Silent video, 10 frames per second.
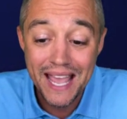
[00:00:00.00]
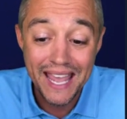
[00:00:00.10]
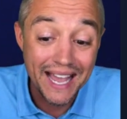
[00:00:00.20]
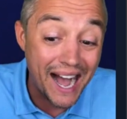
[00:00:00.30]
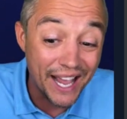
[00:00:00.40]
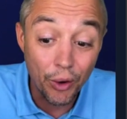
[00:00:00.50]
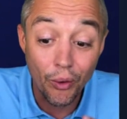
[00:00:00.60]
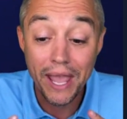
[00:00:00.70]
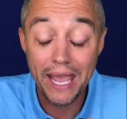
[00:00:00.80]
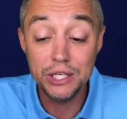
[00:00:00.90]
AI
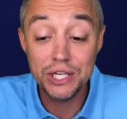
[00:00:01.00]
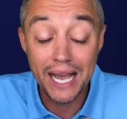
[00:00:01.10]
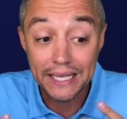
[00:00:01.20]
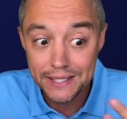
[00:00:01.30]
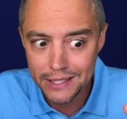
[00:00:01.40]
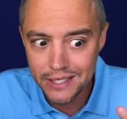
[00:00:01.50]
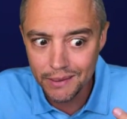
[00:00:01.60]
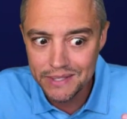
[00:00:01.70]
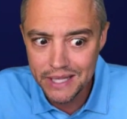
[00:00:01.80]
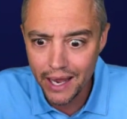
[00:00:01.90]
or AGI
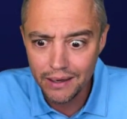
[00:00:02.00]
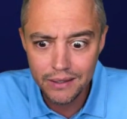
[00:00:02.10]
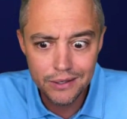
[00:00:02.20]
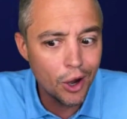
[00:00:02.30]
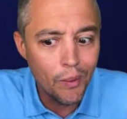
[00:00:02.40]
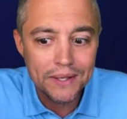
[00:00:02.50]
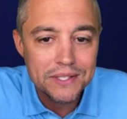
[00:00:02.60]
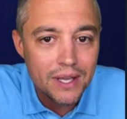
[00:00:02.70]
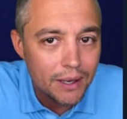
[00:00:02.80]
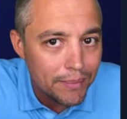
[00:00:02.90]
systems that no one's
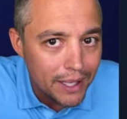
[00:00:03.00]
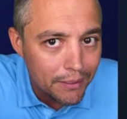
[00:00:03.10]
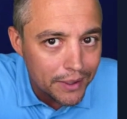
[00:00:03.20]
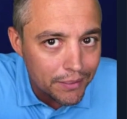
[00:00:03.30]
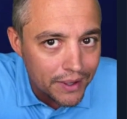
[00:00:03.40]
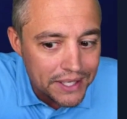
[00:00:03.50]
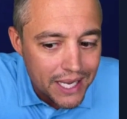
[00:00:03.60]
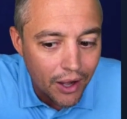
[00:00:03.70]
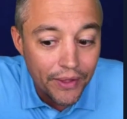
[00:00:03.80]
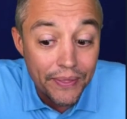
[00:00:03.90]
going to be able to really
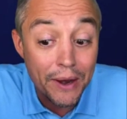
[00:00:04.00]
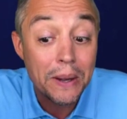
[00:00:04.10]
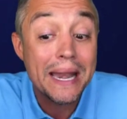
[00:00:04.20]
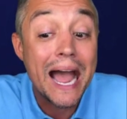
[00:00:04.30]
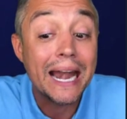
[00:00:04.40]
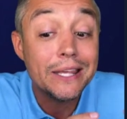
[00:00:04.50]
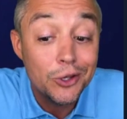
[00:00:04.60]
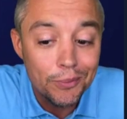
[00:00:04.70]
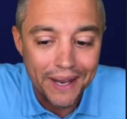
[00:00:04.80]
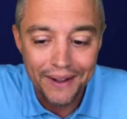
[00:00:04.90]
tell that they're not
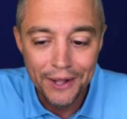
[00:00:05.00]
human.